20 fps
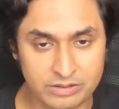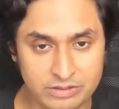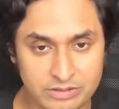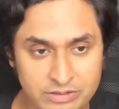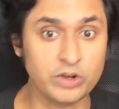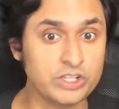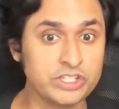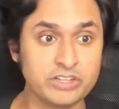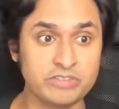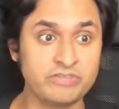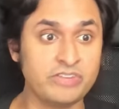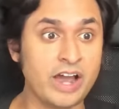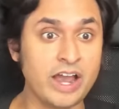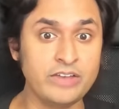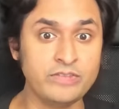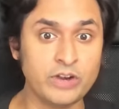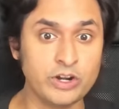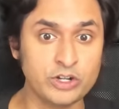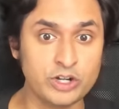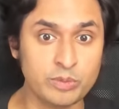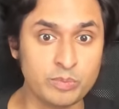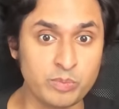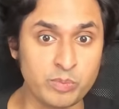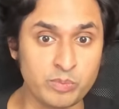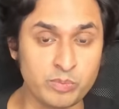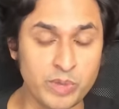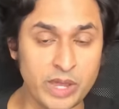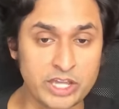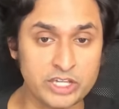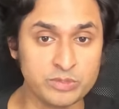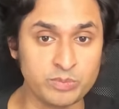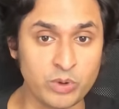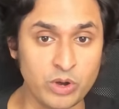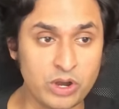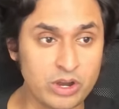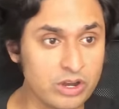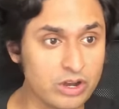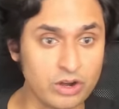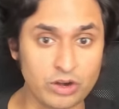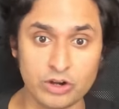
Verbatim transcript: Whether it's a 500 page book